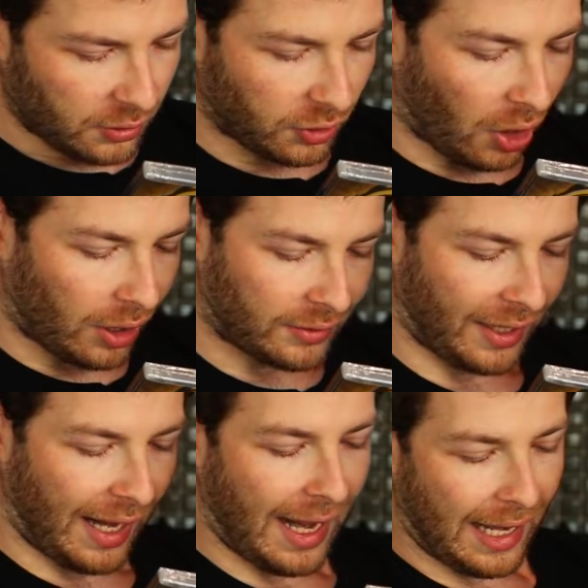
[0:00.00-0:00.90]
Talk to
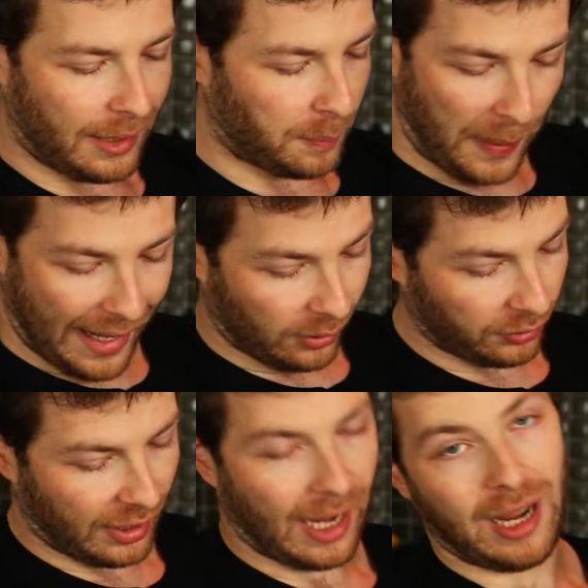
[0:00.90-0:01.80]
Ot, Battle
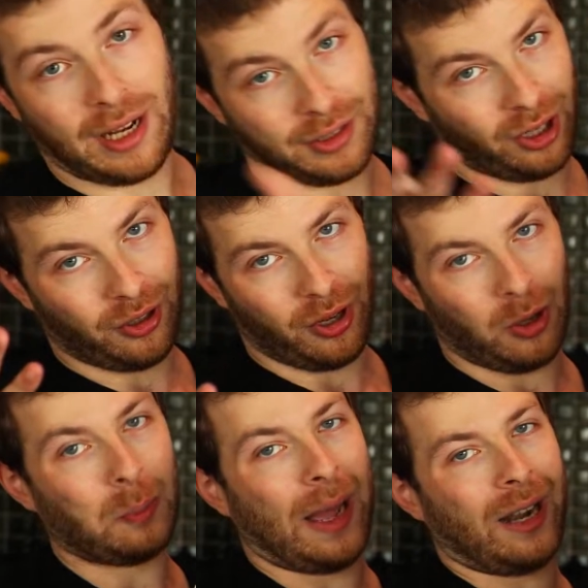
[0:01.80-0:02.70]
to Ot. Y'all
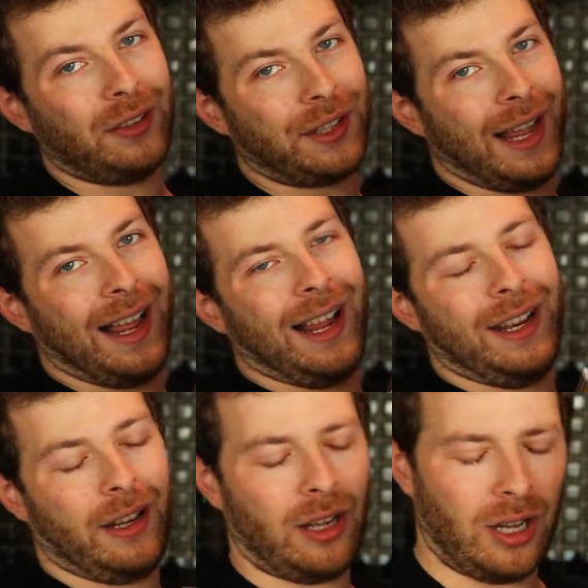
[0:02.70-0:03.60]
know Battle to
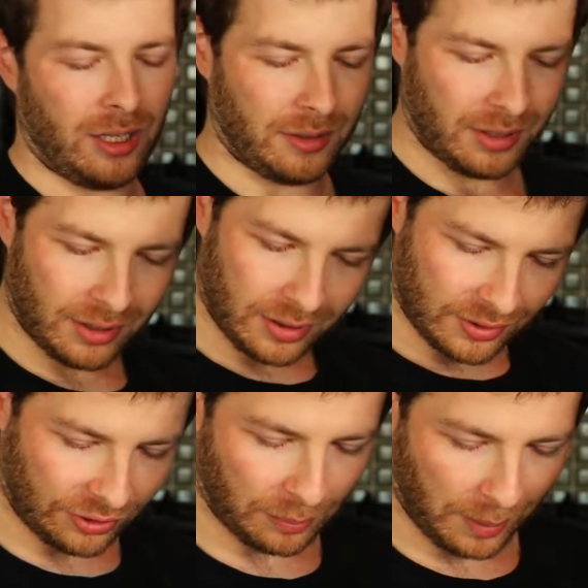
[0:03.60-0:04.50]
Ot. Oh, ah,
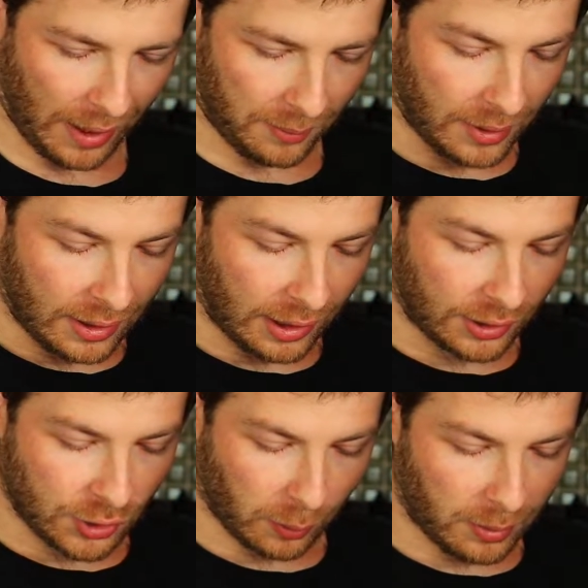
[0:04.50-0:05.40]
such a bop.
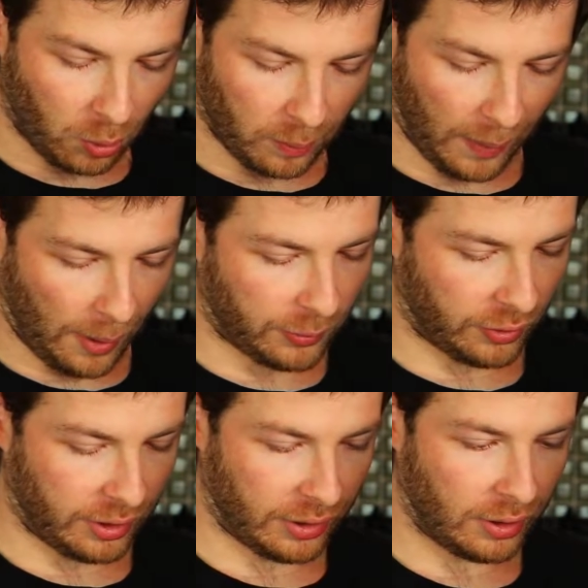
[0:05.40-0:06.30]
And so many more bops
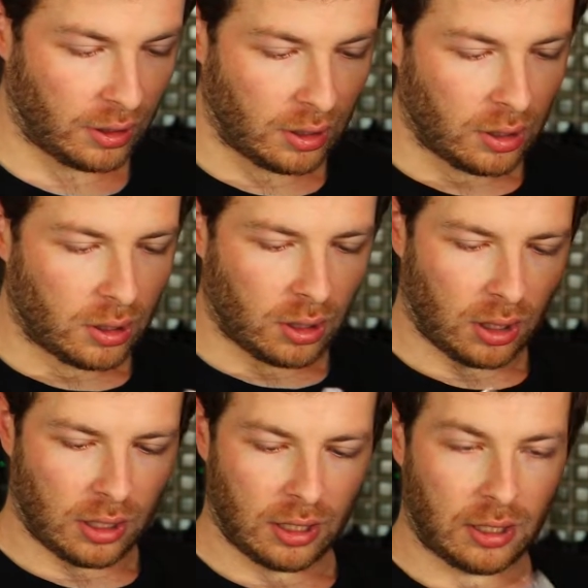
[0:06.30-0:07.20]
are here.
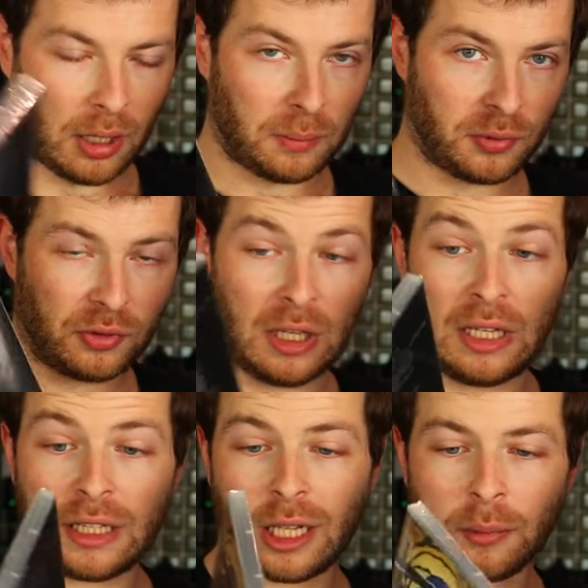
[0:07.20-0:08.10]
Oh, I'm just,
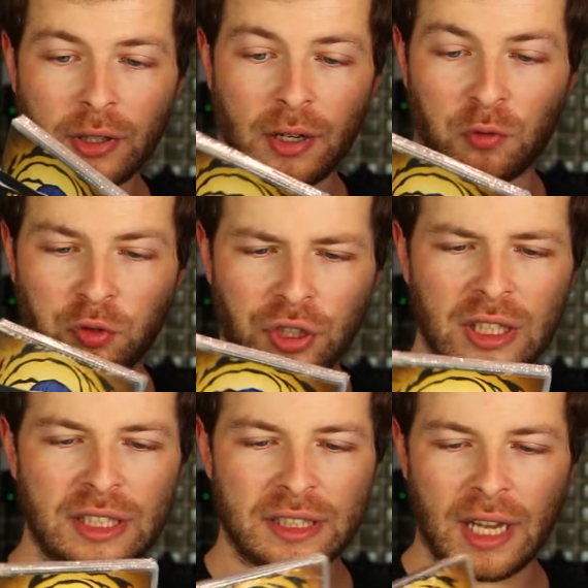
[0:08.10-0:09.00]
it comes in a
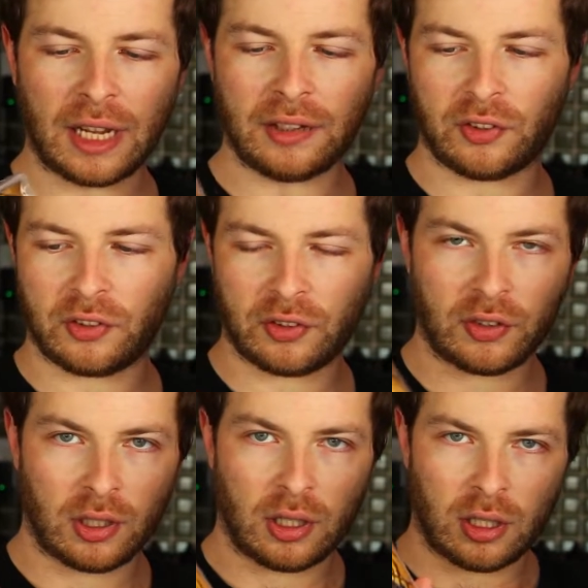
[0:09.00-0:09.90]
really
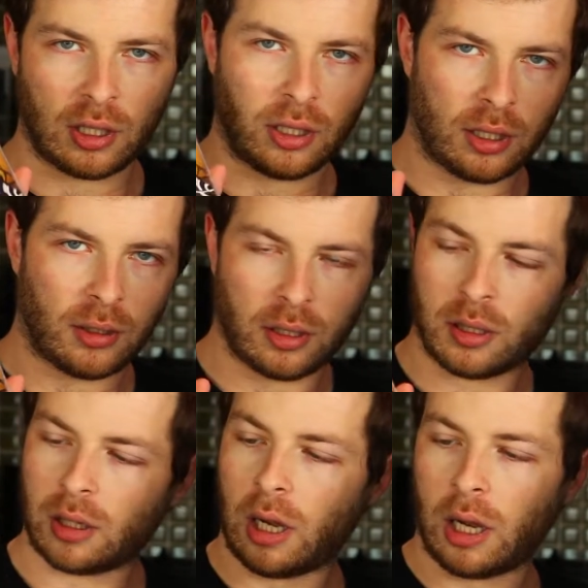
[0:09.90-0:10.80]
nice
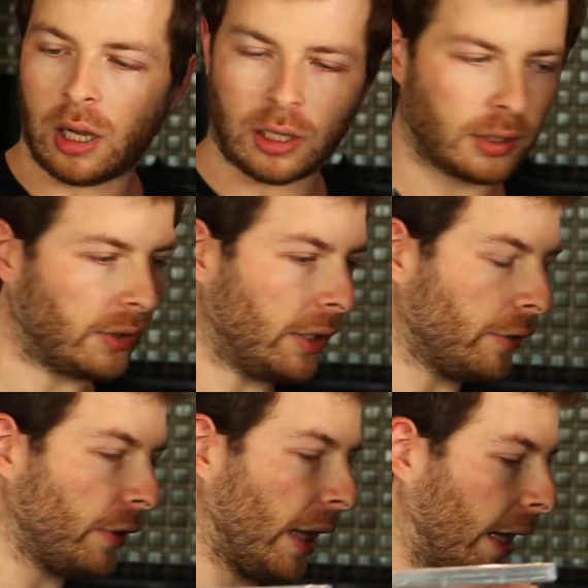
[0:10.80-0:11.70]
uh, container
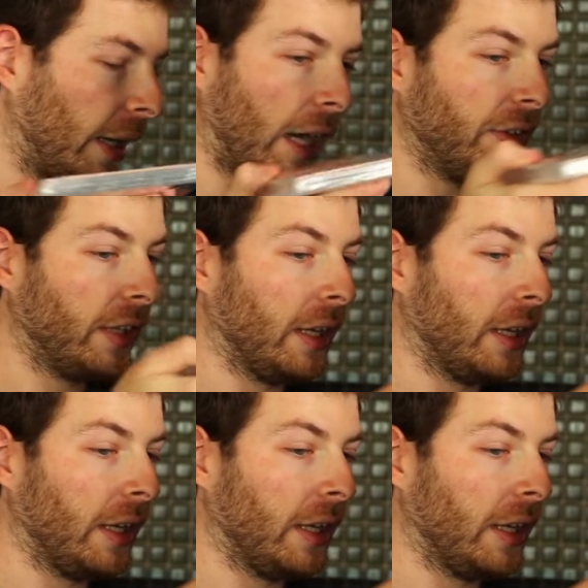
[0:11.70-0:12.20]
for that. I, I dig